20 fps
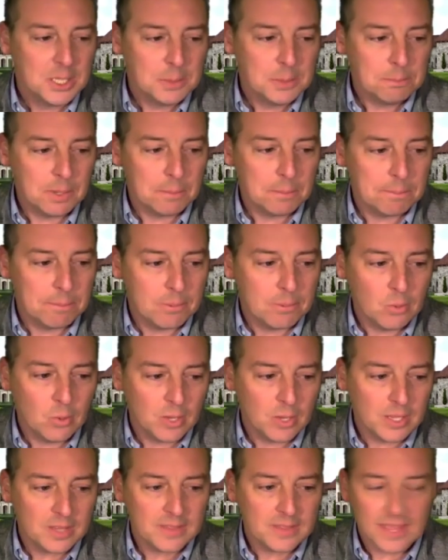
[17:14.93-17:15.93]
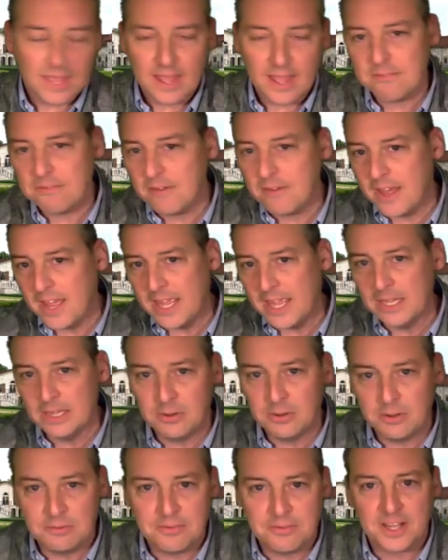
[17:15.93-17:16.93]
but boy, they have a
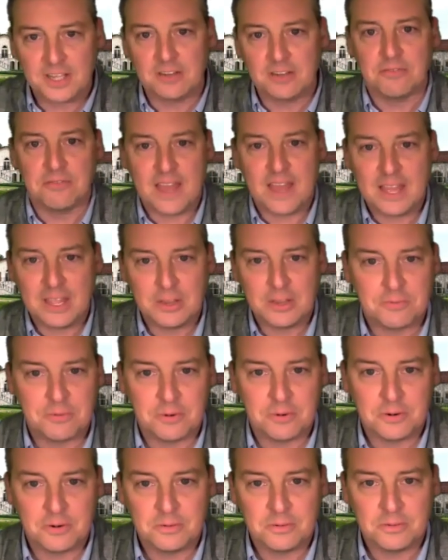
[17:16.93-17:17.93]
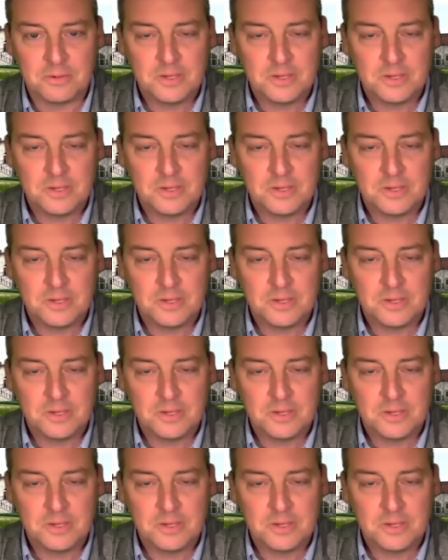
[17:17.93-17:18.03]
halo effect of value for